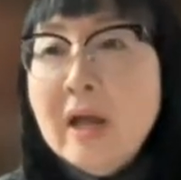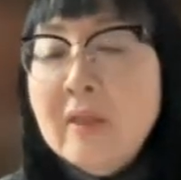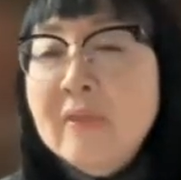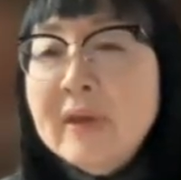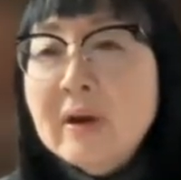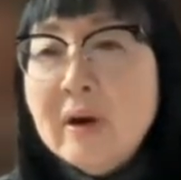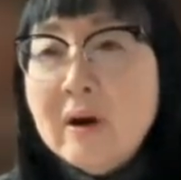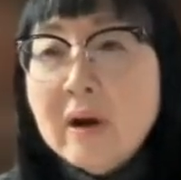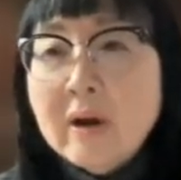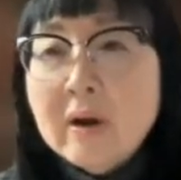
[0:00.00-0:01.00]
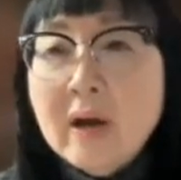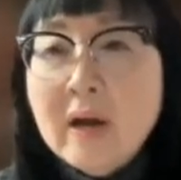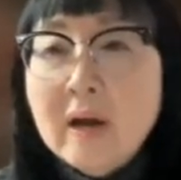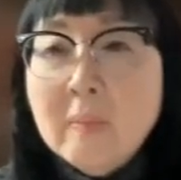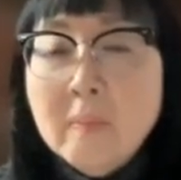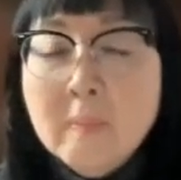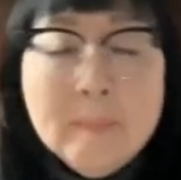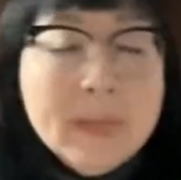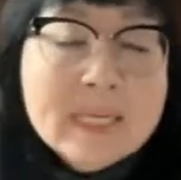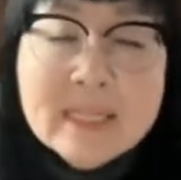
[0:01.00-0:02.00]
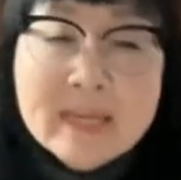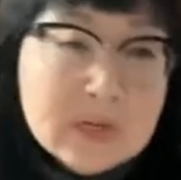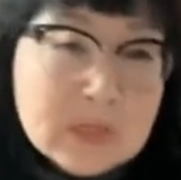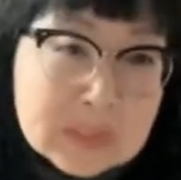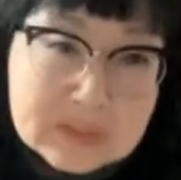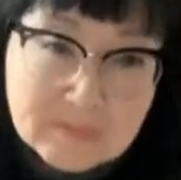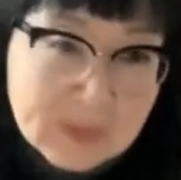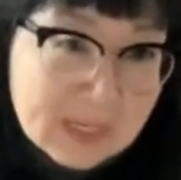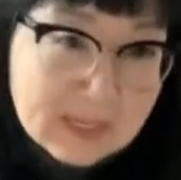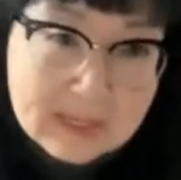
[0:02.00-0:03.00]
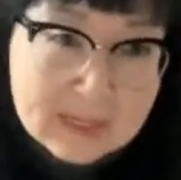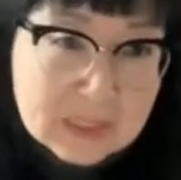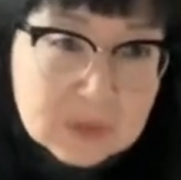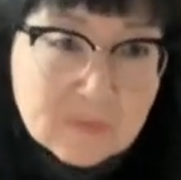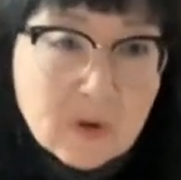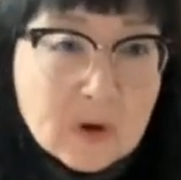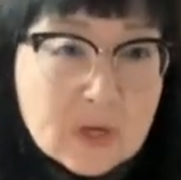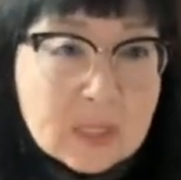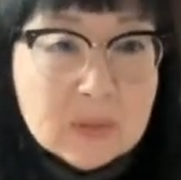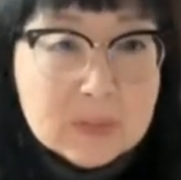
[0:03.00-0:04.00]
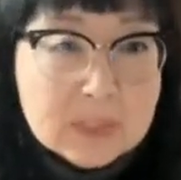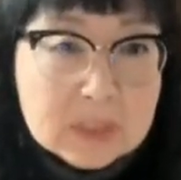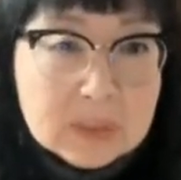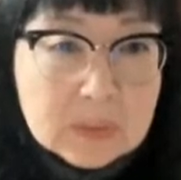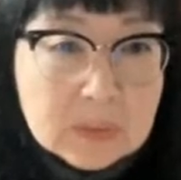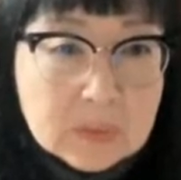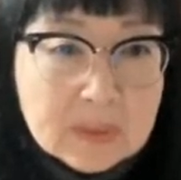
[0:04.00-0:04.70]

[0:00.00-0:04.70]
there are many layers of meaning, and as you've already alluded to,